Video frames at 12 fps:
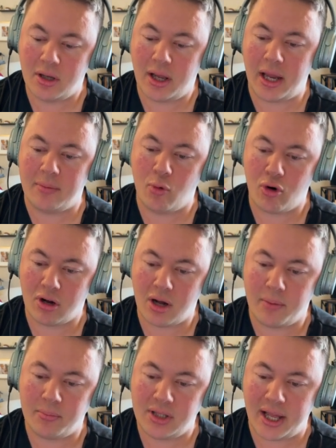and more
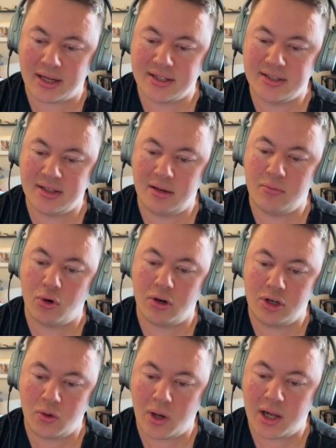complex and more
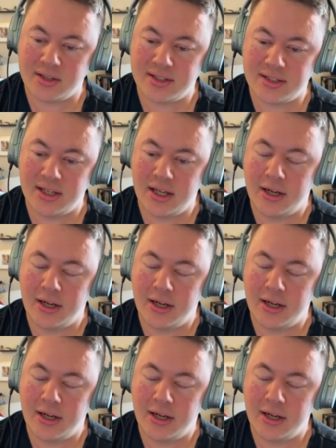nuanced.